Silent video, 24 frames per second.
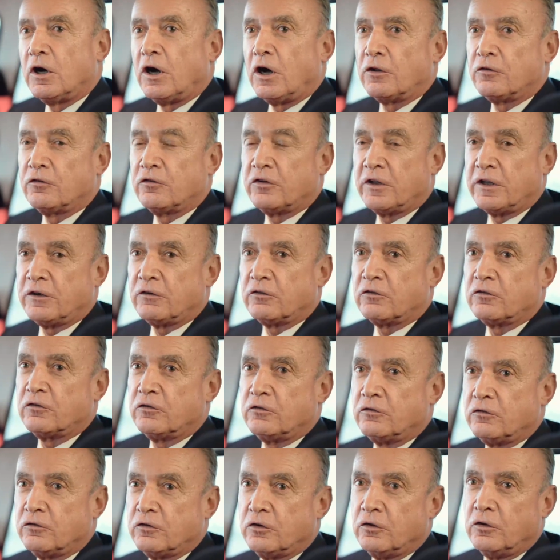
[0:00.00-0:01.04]
are
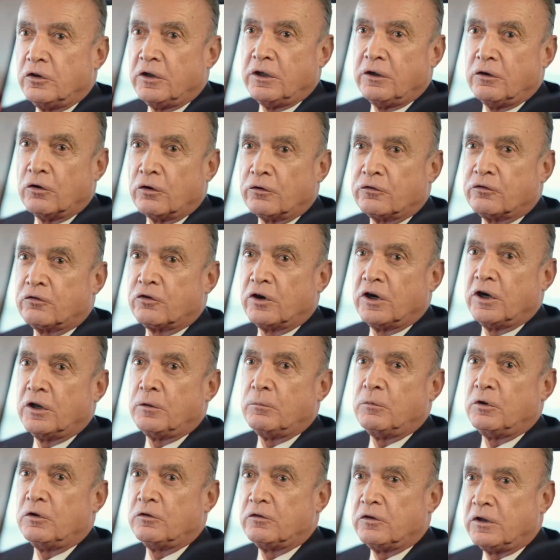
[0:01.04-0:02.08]
sent to the
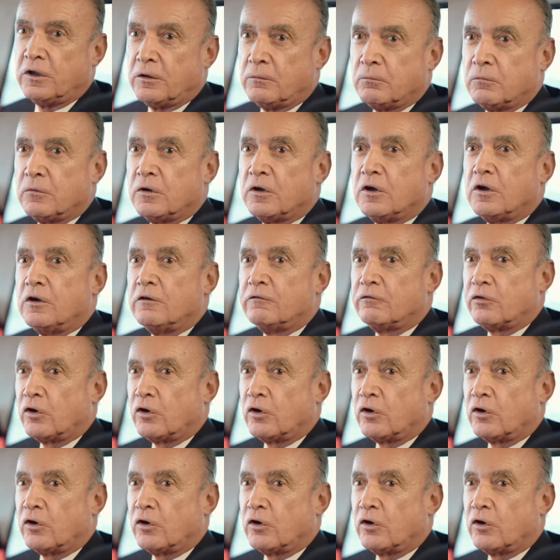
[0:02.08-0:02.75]
Australian Museum